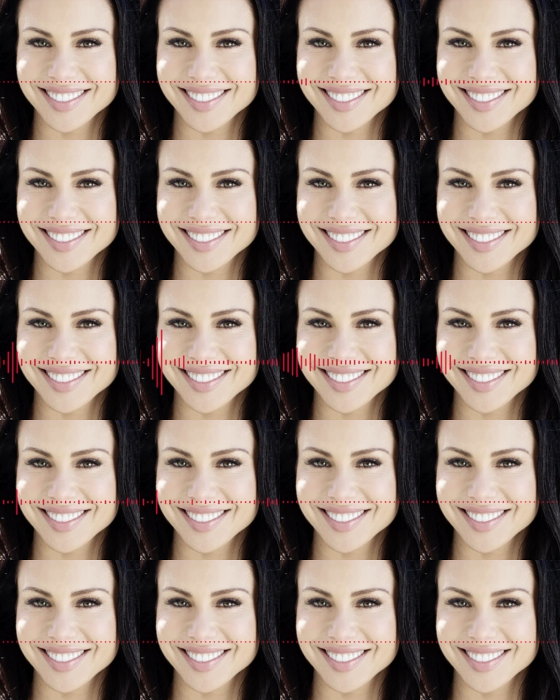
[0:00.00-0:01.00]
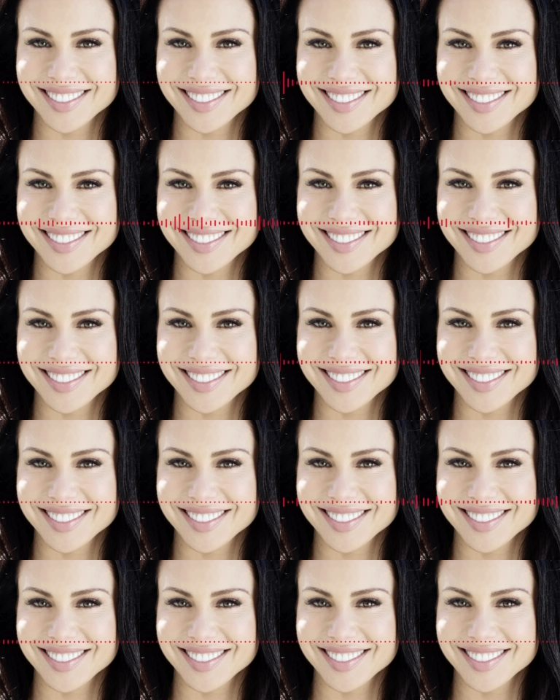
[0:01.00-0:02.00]
And then They have a
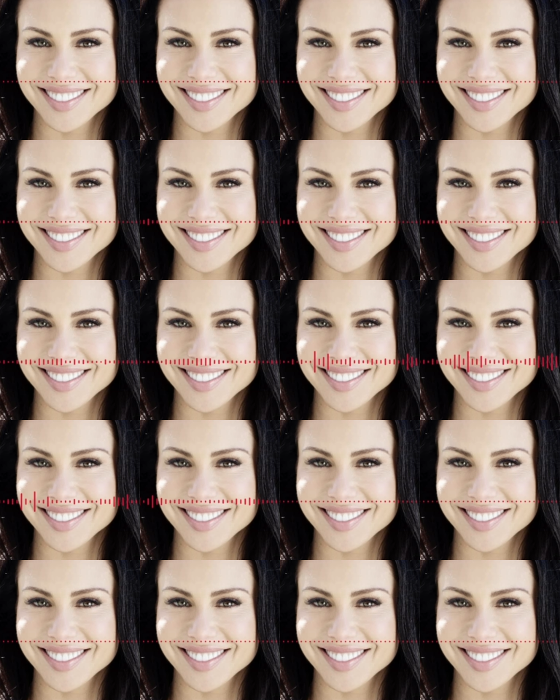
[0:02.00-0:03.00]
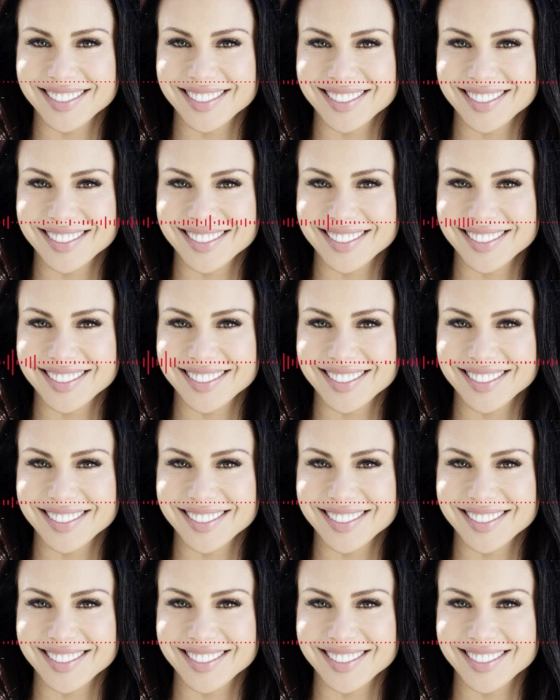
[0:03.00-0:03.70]
business, they have bills right.